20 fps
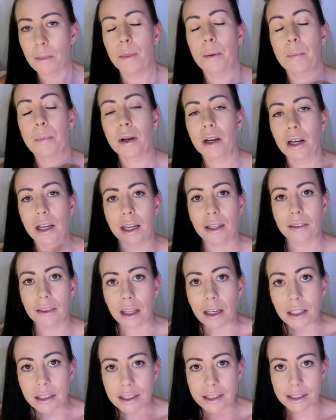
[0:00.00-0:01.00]
the plate
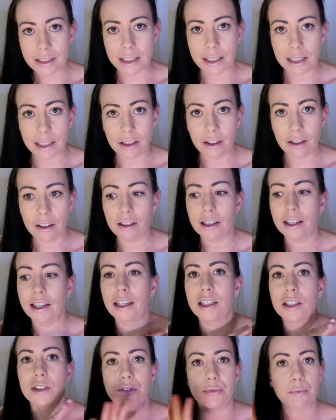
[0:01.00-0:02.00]
that it's sitting on
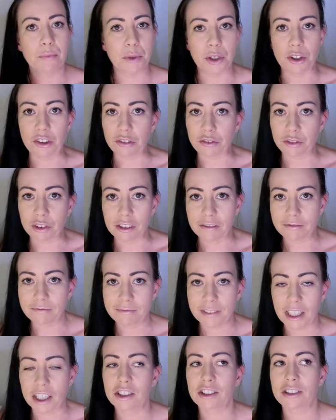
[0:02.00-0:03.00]
is beautiful.
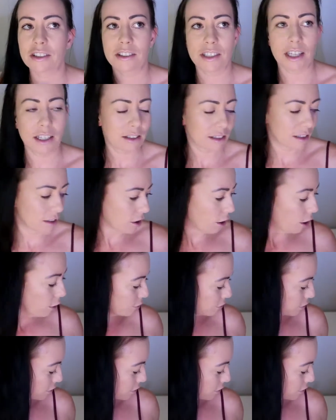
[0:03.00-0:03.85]
It just sets it off.